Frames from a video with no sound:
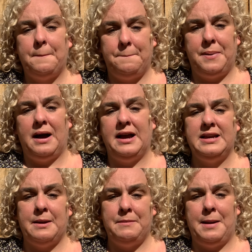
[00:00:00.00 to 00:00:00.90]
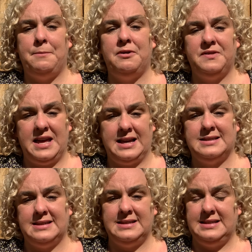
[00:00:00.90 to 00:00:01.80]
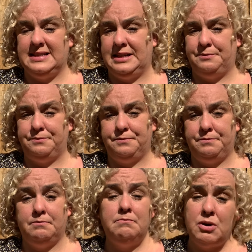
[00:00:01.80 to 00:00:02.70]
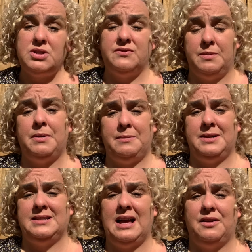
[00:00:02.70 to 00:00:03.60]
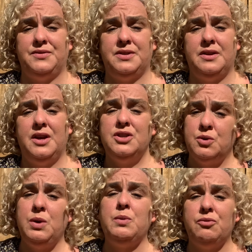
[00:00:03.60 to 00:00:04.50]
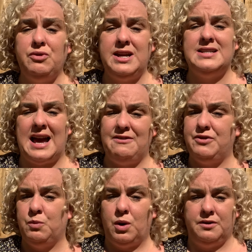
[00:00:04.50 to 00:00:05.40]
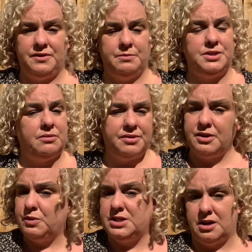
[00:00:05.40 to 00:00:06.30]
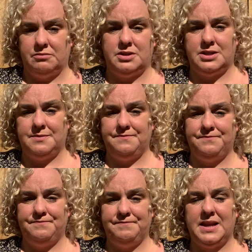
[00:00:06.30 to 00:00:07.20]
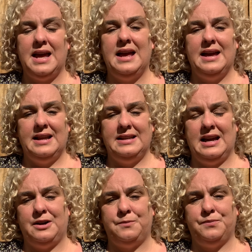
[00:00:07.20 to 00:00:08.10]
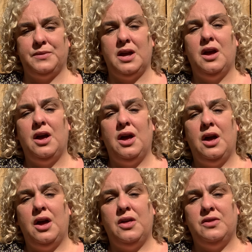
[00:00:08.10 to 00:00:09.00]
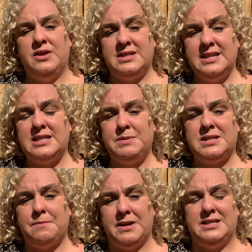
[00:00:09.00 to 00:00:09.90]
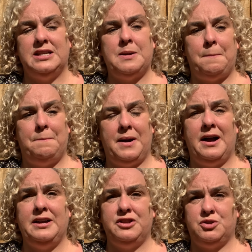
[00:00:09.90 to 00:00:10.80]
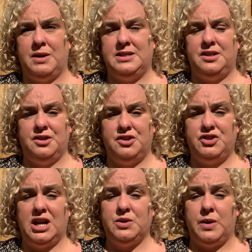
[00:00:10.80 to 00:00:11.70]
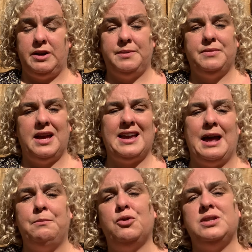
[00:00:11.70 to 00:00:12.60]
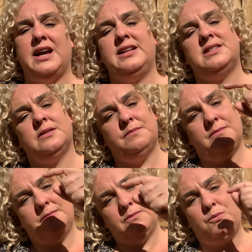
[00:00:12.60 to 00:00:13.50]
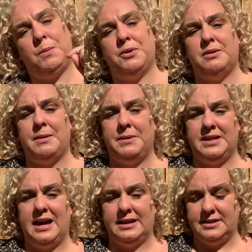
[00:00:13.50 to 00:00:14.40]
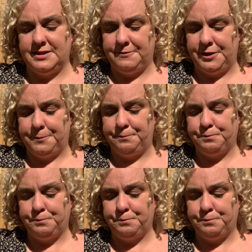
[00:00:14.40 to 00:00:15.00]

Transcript: by a member of the SSC team, most of them by myself. So we will read every one of them. Don't think we don't. Now, this needs to be submitted by the 23rd of January. Again, more dates. We'll put them up at the end for you.